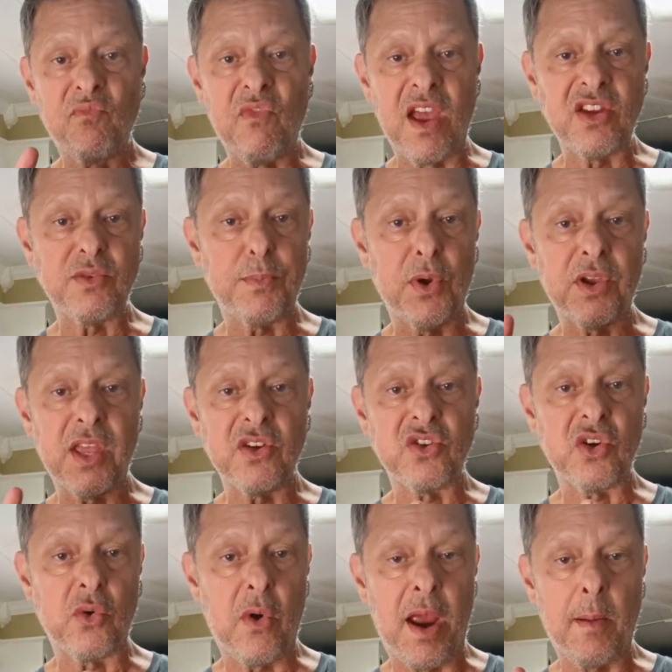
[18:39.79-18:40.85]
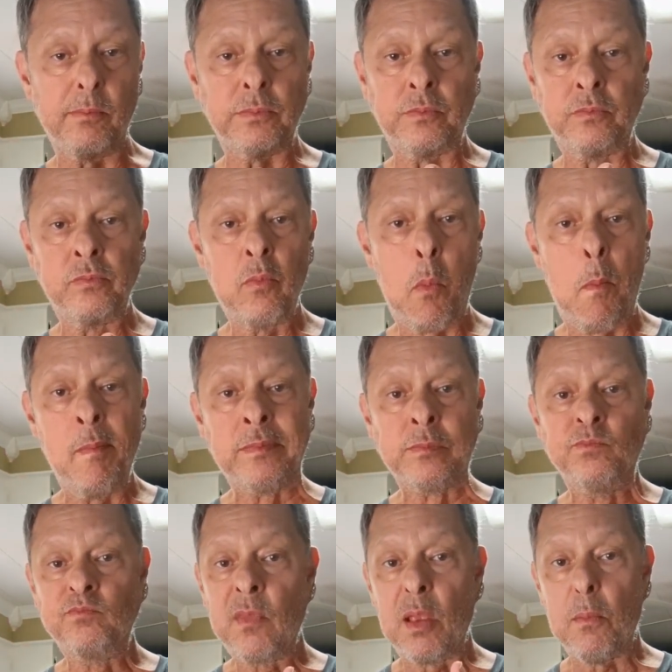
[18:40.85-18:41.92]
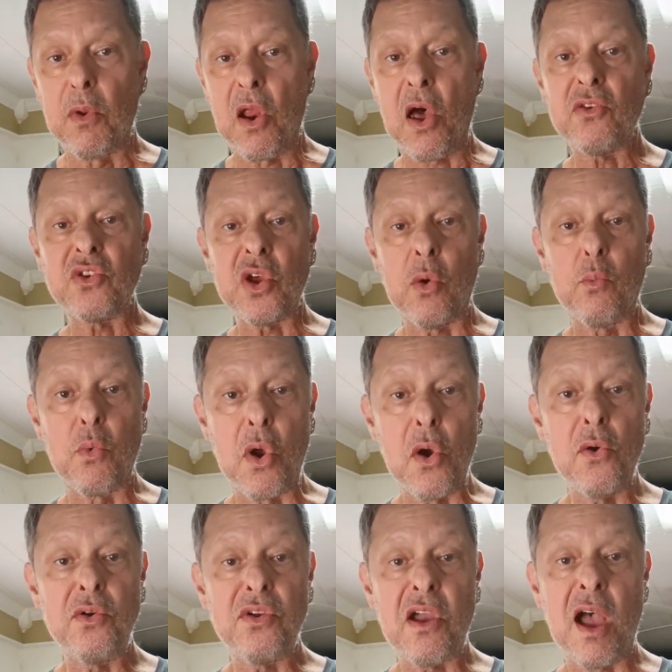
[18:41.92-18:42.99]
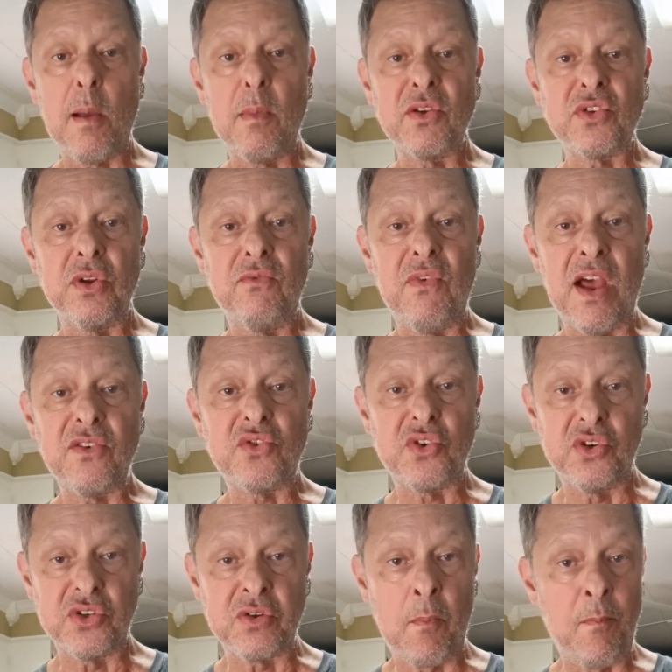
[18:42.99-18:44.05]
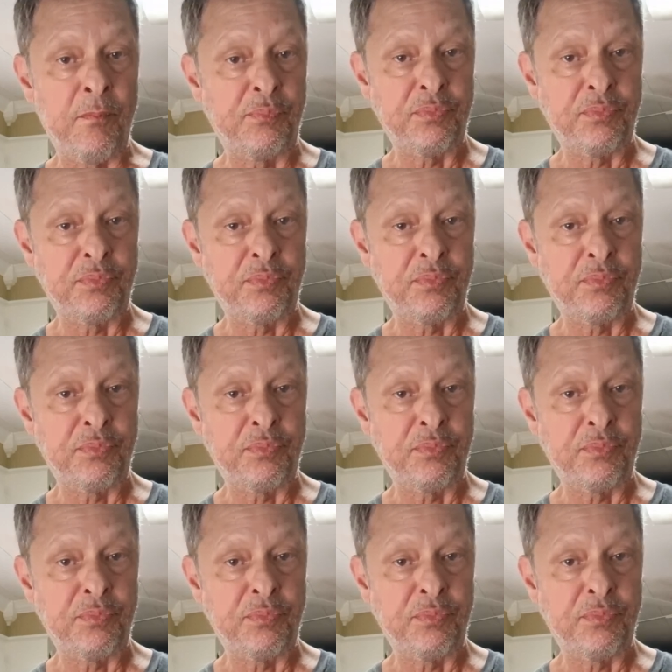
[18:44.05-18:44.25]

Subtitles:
Facebook, Instagram, but also Road Comics Adventures.